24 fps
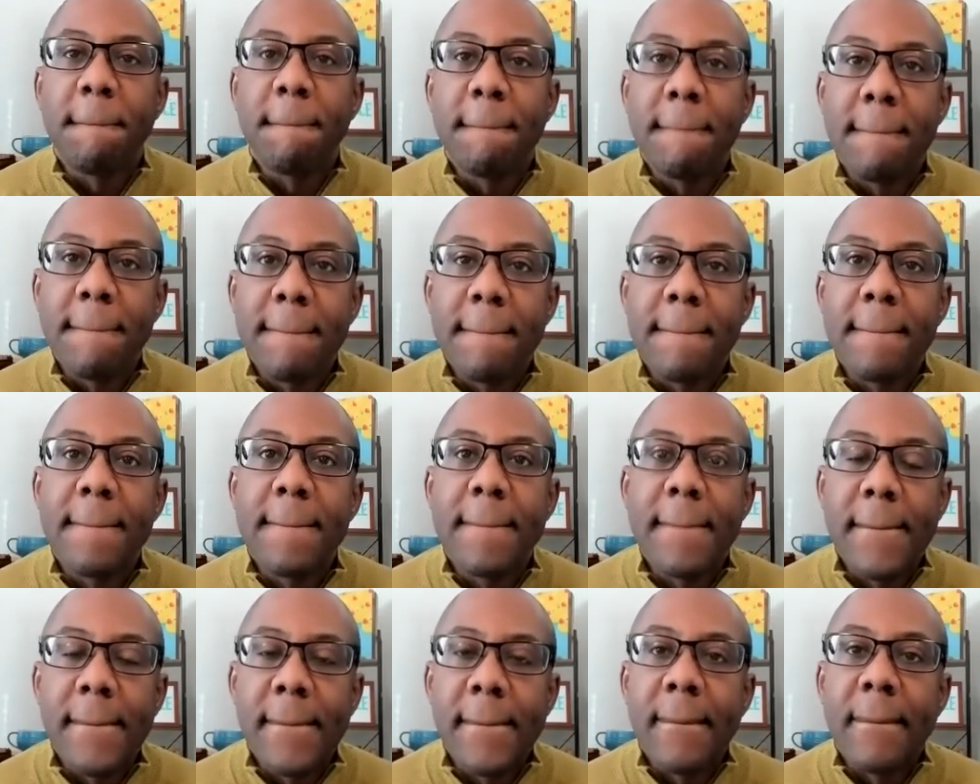
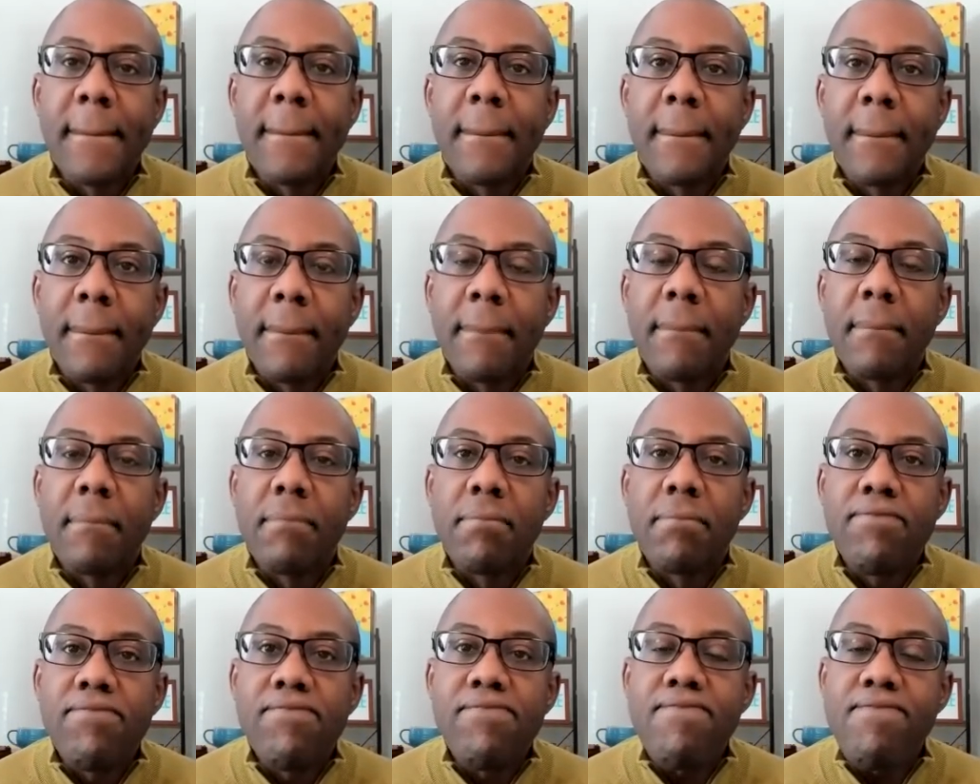
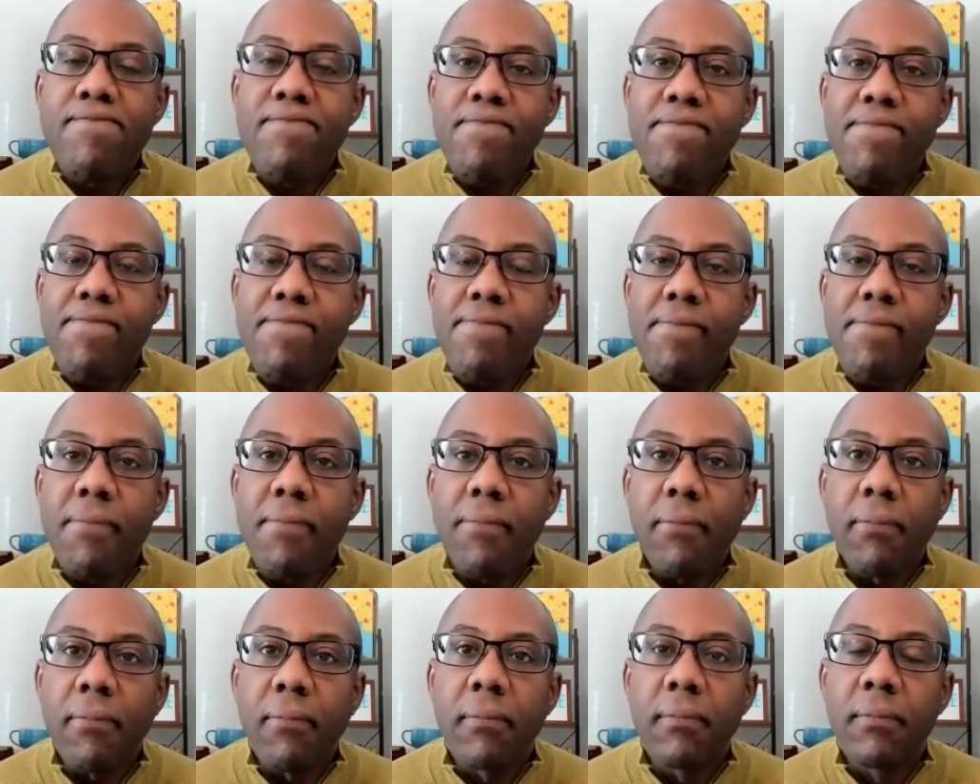
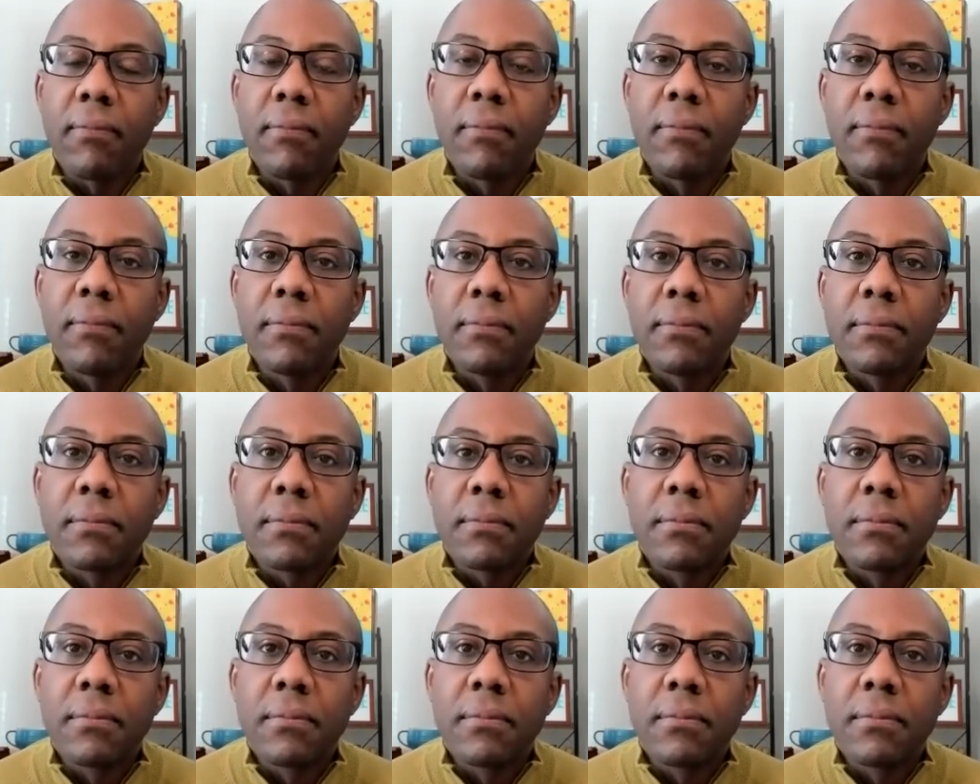(silent)